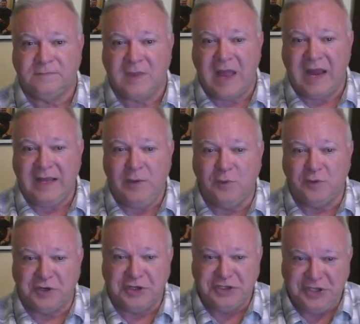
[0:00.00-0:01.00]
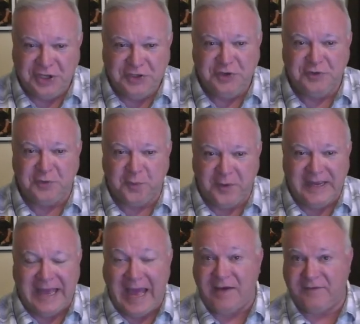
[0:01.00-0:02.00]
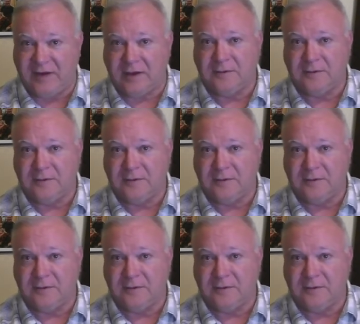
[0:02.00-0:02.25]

And he will continue to wreak havoc